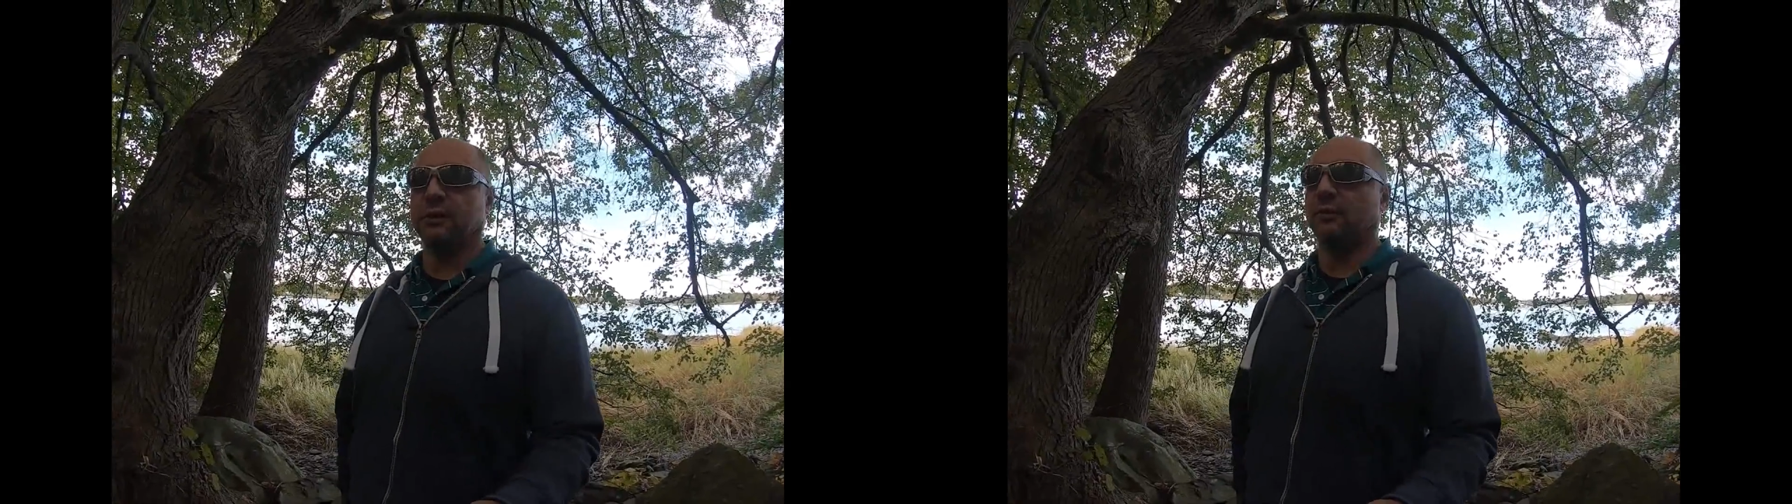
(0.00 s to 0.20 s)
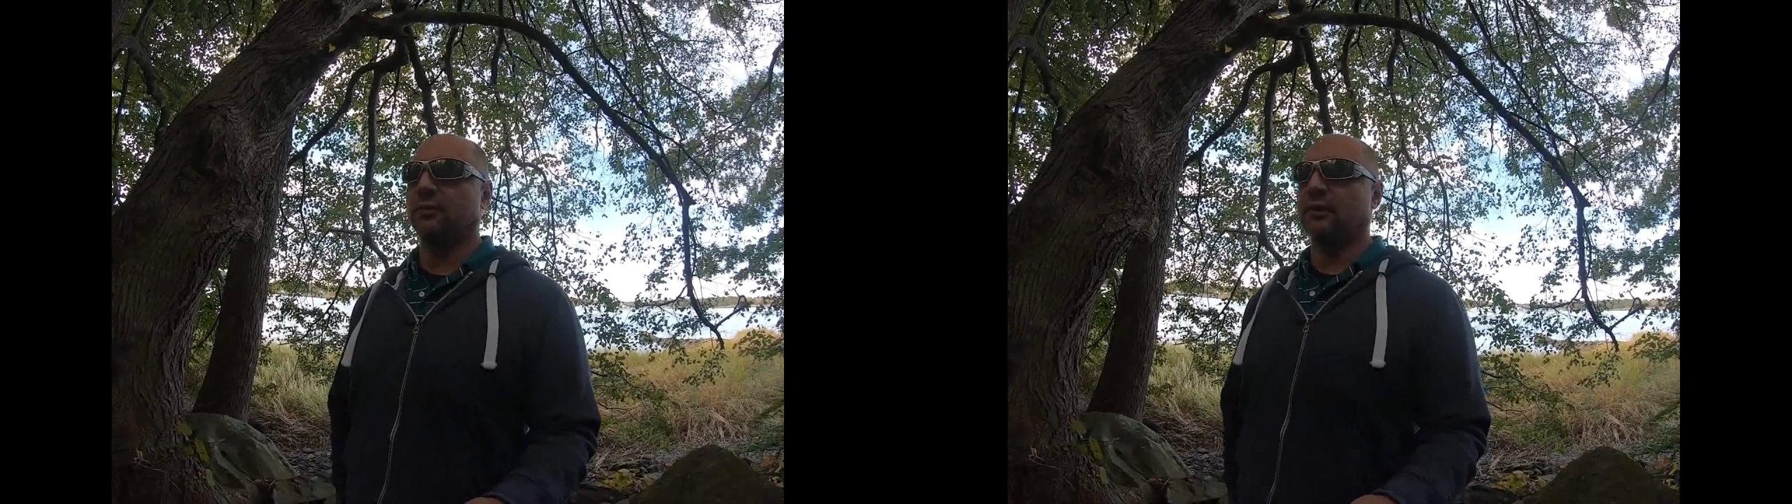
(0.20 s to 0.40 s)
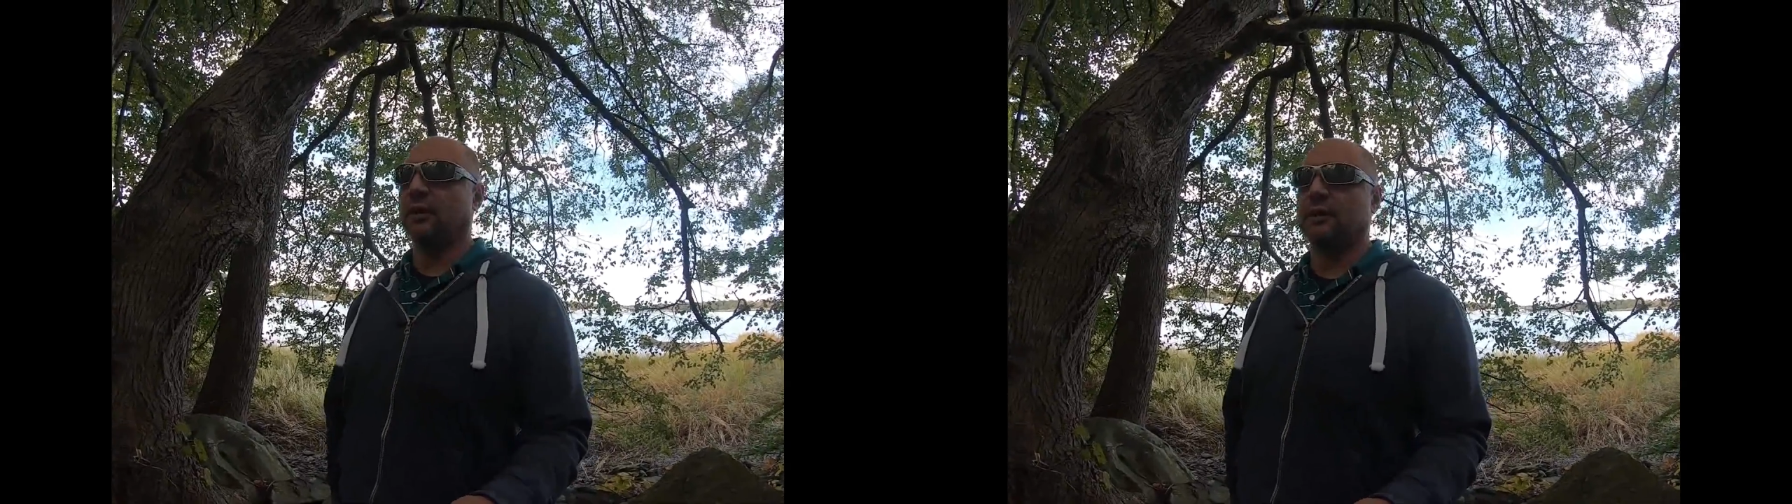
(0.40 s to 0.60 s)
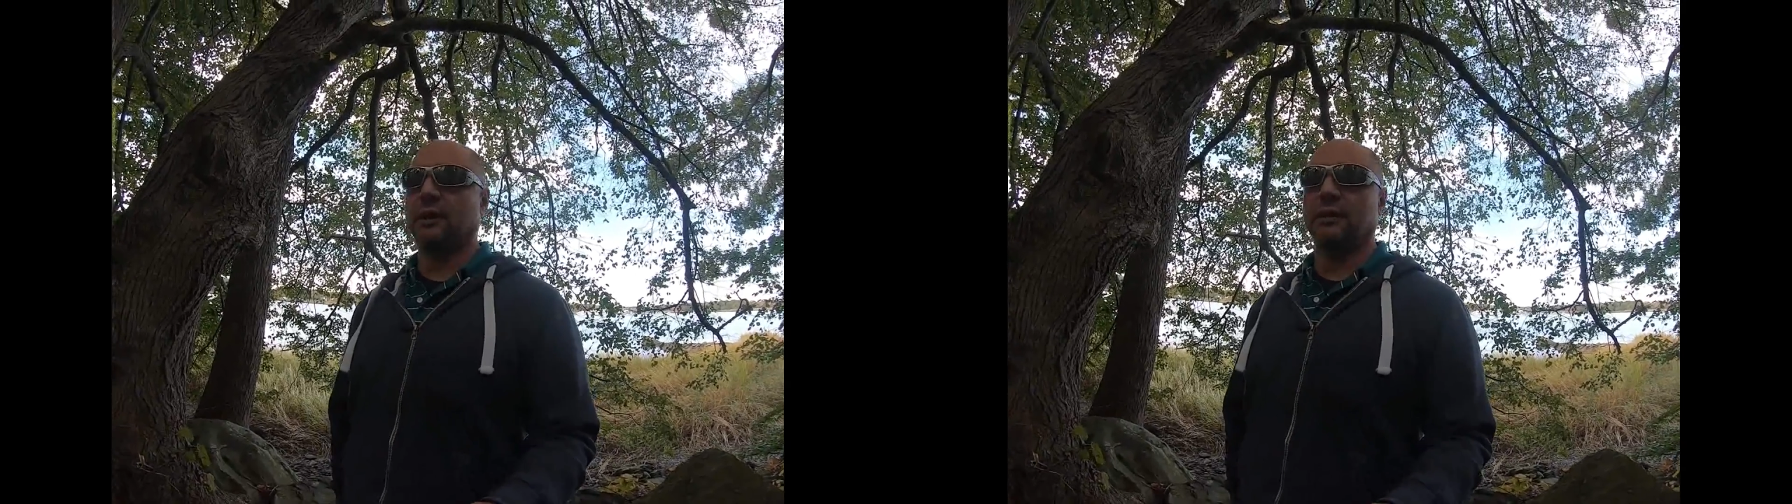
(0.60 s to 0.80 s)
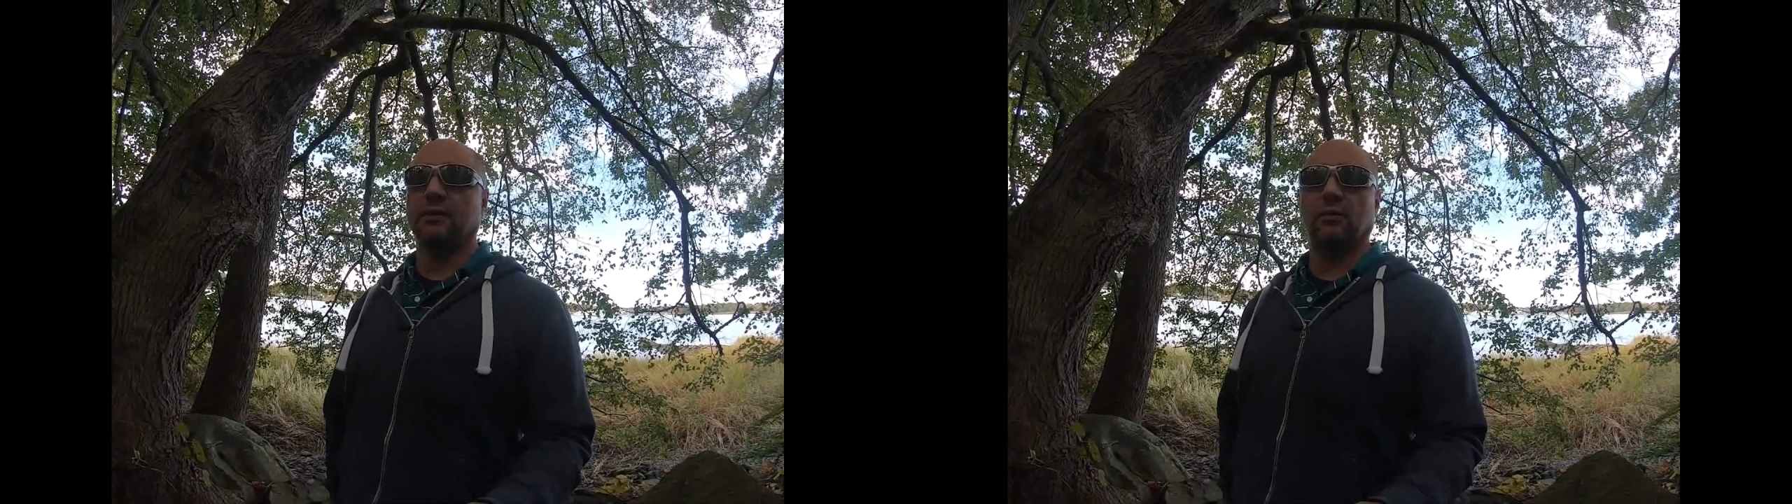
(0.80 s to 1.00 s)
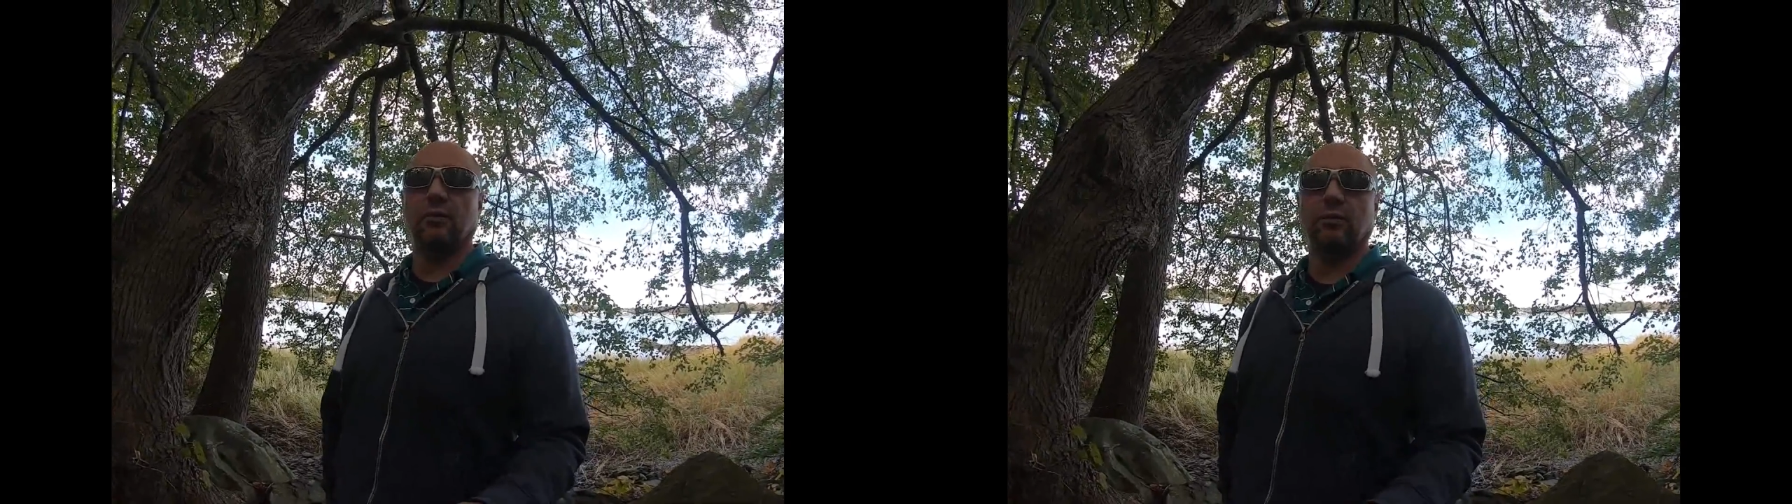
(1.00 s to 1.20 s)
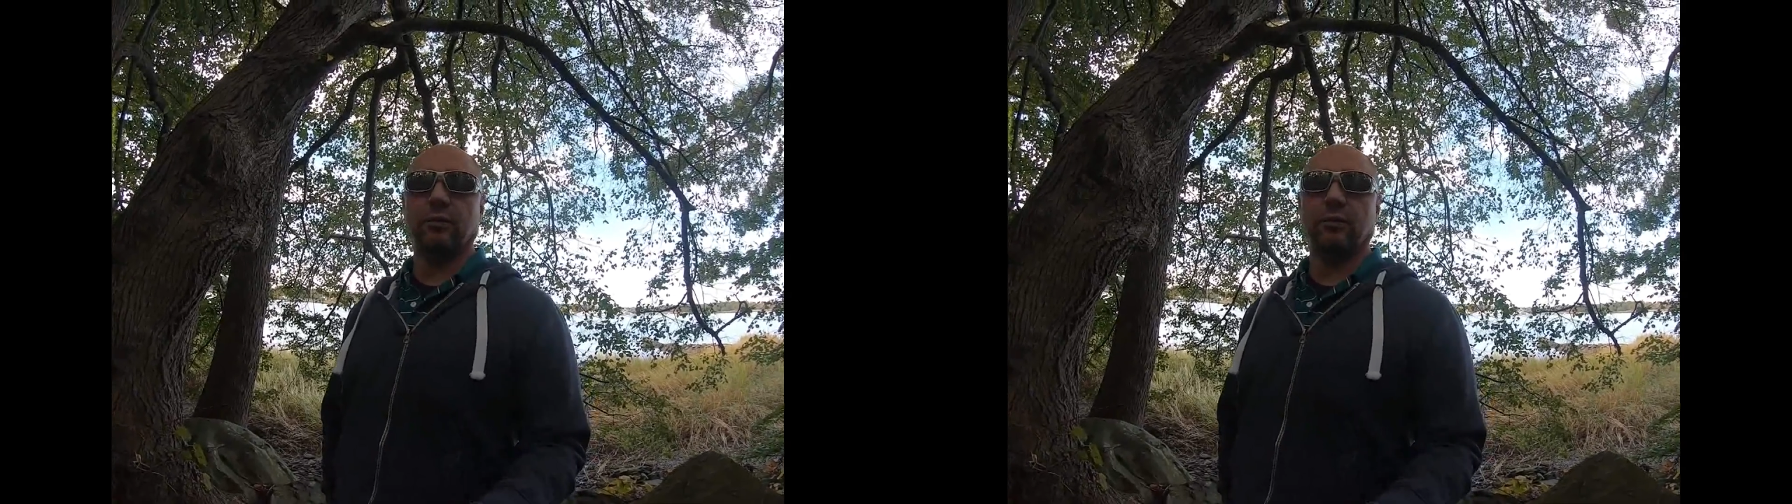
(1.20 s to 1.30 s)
that we're not getting the whole